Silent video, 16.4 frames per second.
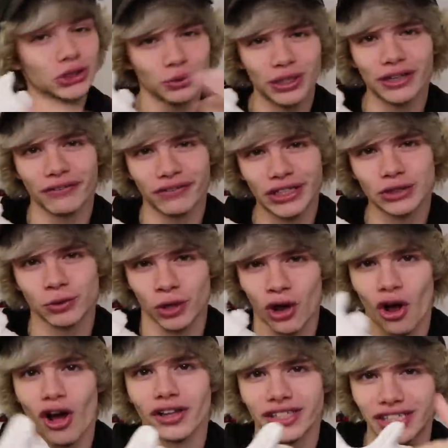sweet if these were
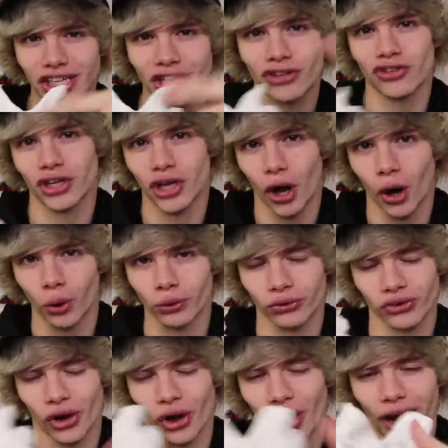called the Yeezy
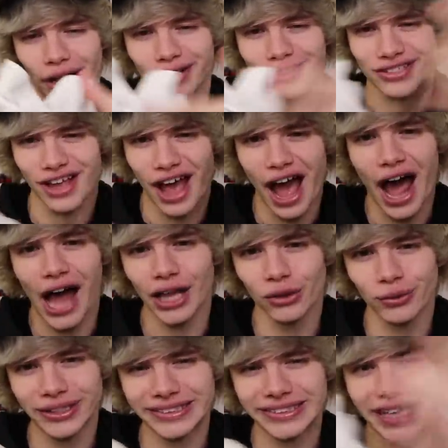ghosts, all right? It's
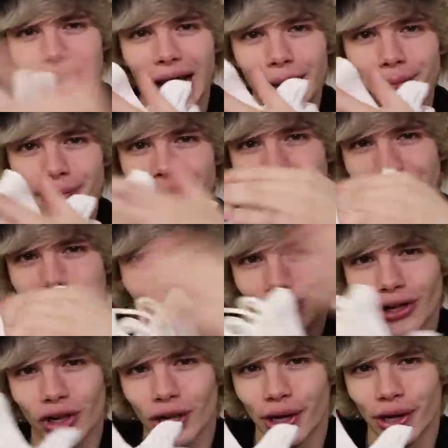Halloween time, they
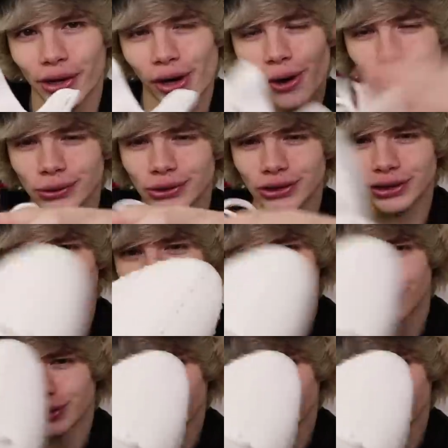look like a ghost.